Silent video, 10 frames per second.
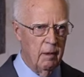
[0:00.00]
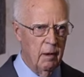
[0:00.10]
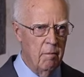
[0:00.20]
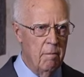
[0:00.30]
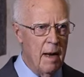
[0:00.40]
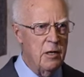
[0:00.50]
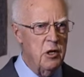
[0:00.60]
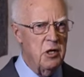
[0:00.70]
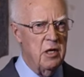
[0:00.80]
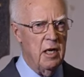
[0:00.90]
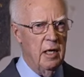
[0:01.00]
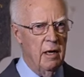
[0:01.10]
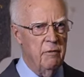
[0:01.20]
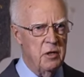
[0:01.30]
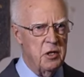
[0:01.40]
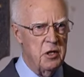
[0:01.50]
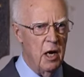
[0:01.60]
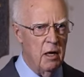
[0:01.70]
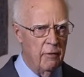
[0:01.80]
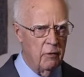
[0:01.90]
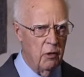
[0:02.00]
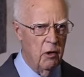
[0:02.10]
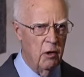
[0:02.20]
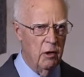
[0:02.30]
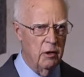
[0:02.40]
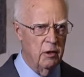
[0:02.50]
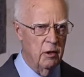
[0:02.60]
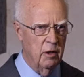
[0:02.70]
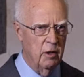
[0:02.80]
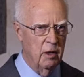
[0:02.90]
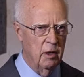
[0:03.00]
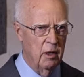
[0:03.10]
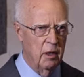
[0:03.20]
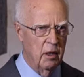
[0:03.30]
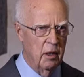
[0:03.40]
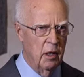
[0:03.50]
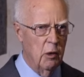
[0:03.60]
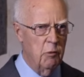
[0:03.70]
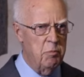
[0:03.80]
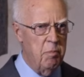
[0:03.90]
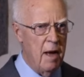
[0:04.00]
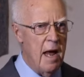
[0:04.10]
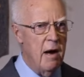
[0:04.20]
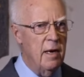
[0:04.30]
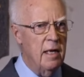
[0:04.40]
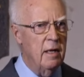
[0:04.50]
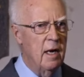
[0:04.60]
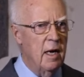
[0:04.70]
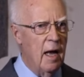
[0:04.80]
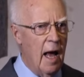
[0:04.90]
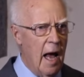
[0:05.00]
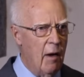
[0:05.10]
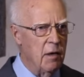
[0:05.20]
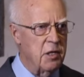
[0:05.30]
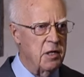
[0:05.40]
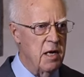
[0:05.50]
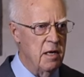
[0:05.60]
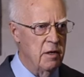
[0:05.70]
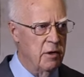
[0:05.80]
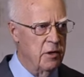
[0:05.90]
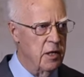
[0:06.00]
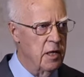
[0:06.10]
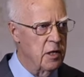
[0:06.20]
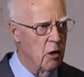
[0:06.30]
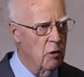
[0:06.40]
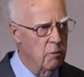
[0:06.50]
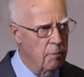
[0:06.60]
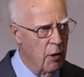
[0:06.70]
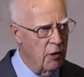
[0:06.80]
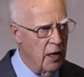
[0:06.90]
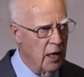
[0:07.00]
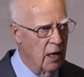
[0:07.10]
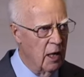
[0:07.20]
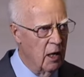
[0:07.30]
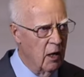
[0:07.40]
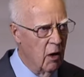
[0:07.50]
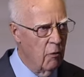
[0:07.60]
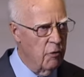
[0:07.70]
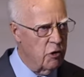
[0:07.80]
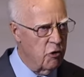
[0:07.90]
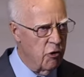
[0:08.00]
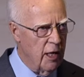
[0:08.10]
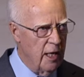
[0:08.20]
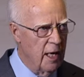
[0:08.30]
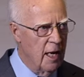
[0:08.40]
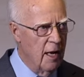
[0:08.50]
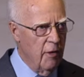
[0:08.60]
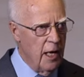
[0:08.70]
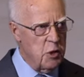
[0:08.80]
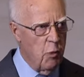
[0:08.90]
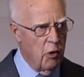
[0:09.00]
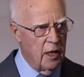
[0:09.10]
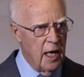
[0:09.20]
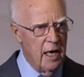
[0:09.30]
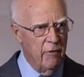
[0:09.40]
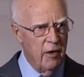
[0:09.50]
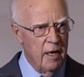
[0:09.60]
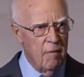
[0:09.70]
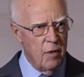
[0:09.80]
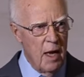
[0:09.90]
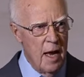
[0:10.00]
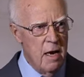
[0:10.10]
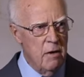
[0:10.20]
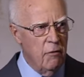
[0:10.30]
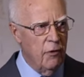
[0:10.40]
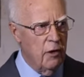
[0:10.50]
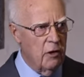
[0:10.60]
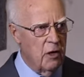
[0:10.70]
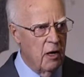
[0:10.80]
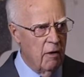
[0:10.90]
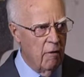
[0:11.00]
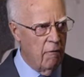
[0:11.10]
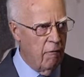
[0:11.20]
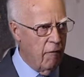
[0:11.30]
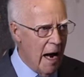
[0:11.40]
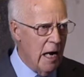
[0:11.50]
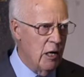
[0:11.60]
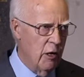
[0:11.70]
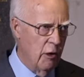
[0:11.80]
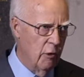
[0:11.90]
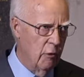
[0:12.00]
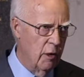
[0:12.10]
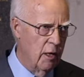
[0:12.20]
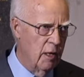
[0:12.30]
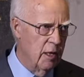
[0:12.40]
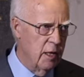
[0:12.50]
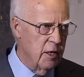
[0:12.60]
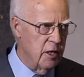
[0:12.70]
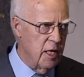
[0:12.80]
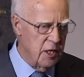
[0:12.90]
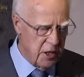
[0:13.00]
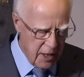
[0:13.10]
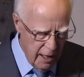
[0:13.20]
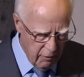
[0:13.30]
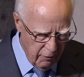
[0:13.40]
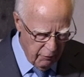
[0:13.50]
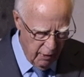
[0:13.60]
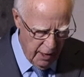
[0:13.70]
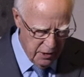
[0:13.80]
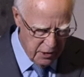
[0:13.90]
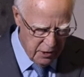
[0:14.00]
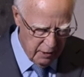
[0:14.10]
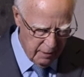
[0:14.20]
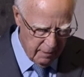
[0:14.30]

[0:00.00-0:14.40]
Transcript: the majesty of the Son of God, who was bearing our sins in his own body on the tree. That's what gave infinite value to his sacrifice.